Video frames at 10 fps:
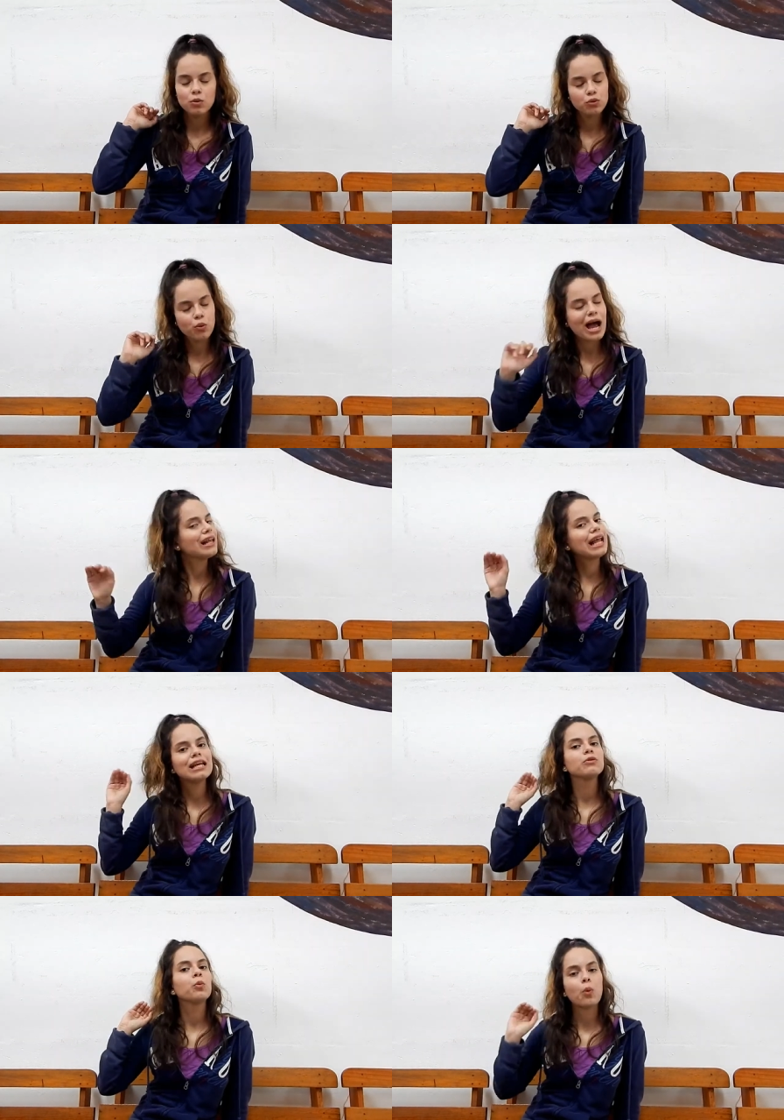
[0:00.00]

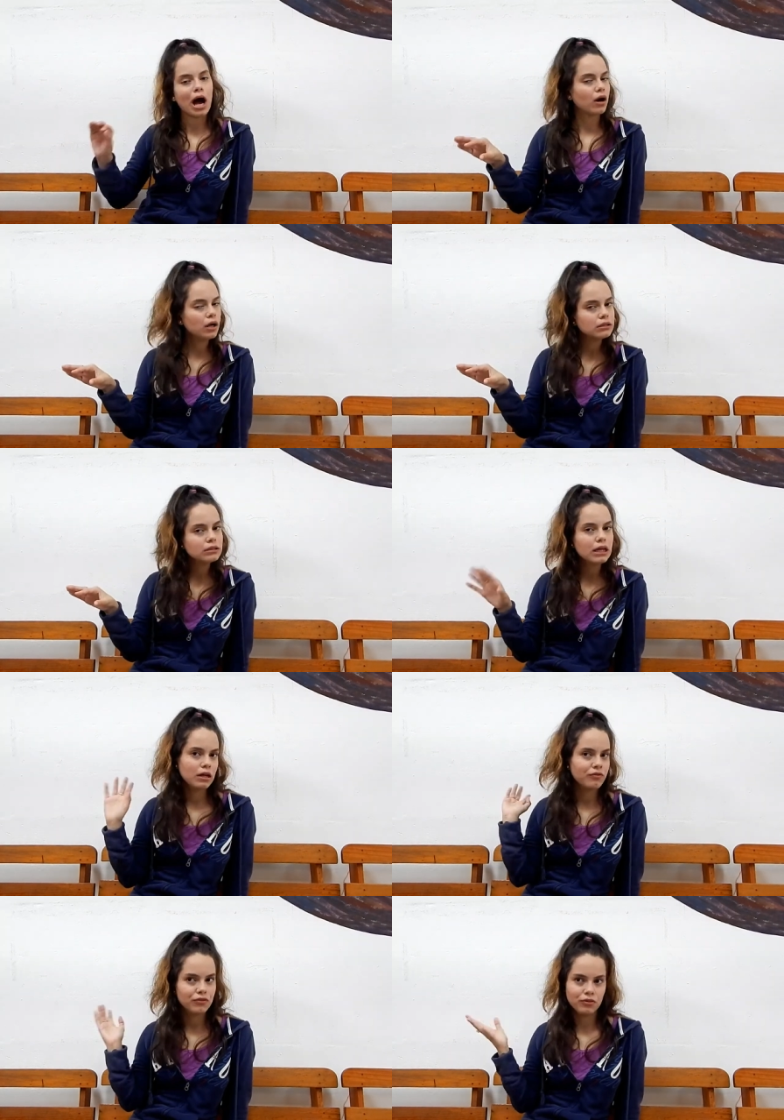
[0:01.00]
Twilight Wagon,
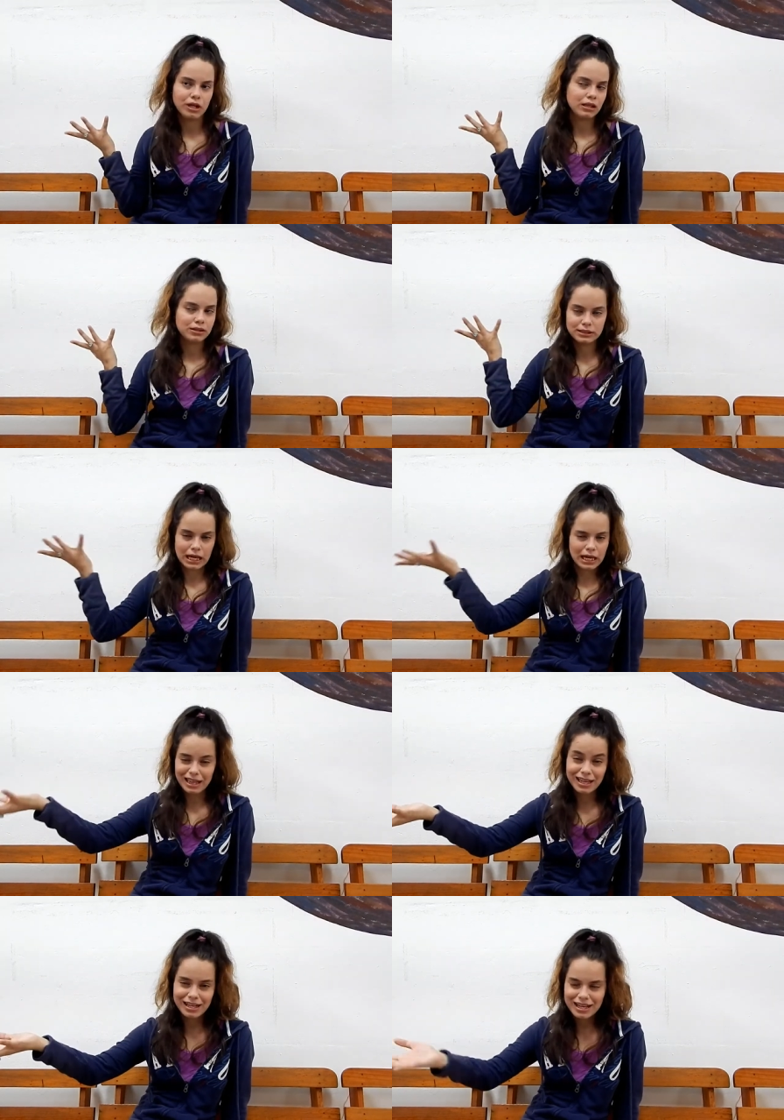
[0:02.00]
if you can say
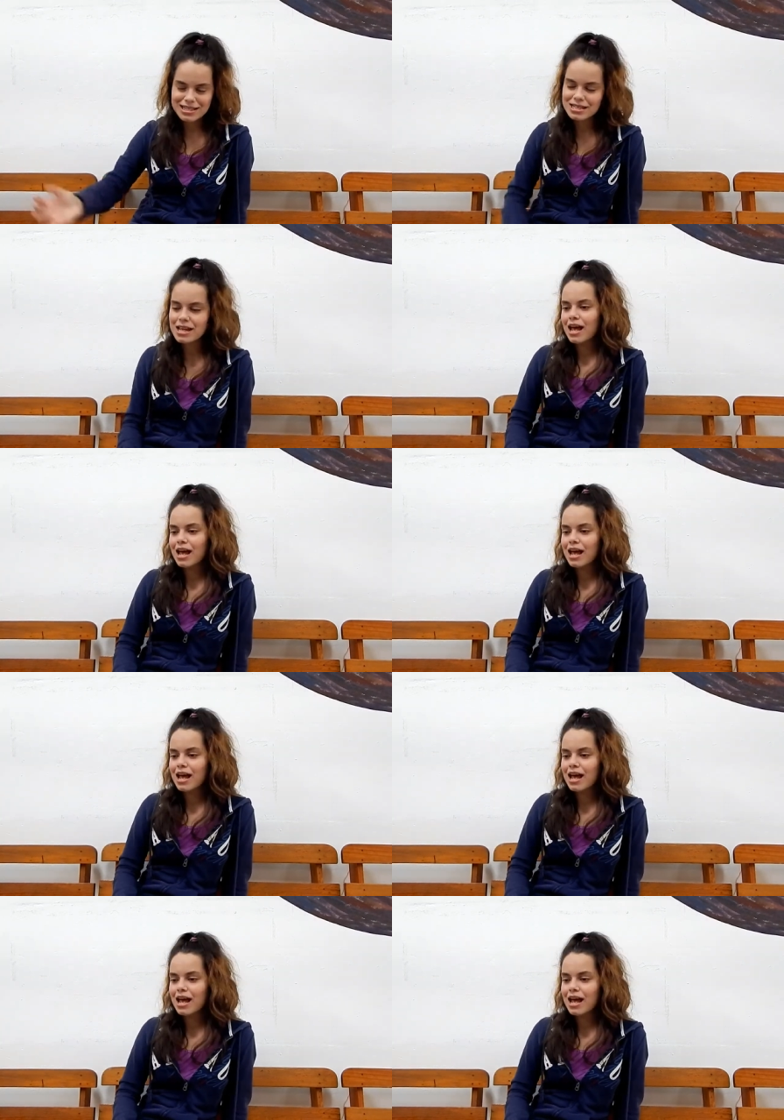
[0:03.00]
like that.